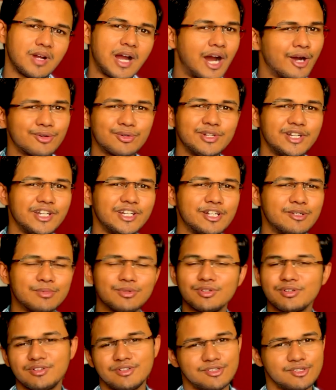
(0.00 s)
how to read a
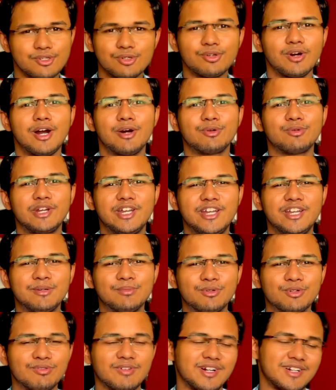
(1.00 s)
book you know how reading
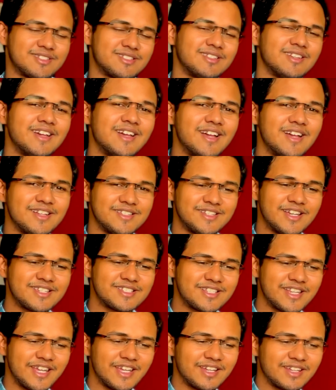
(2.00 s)
book works
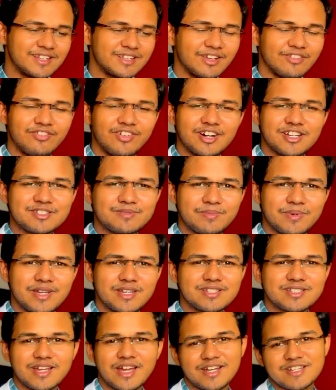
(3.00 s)
just take the first
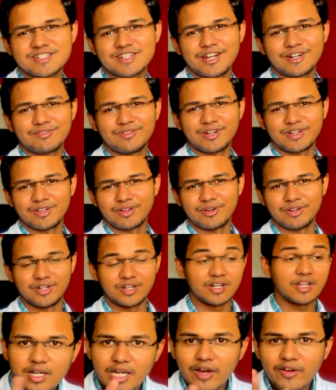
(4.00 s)
page and start working on
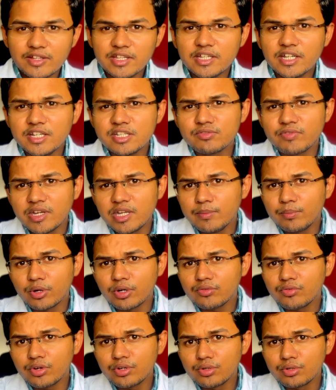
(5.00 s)
it now i think it is very
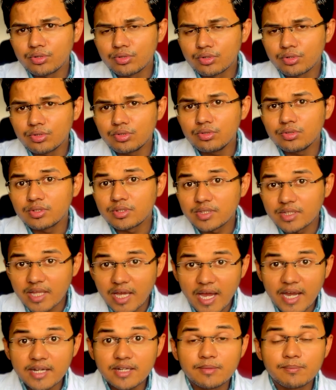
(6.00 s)
important for you to know
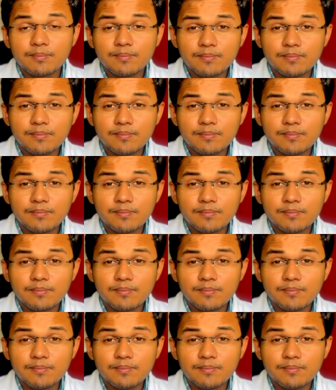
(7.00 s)
that